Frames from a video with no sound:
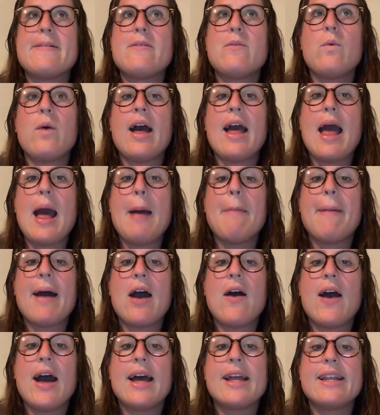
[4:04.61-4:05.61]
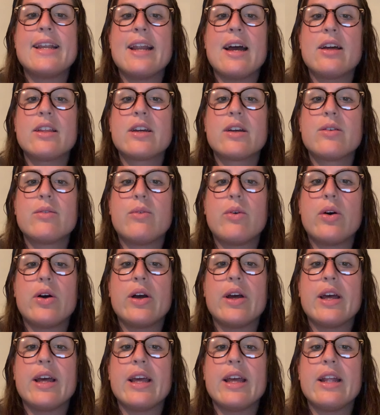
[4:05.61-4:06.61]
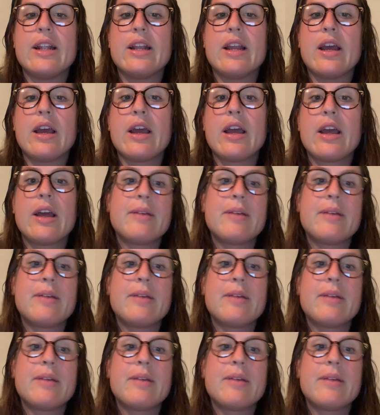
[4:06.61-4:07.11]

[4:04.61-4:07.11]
What about another one?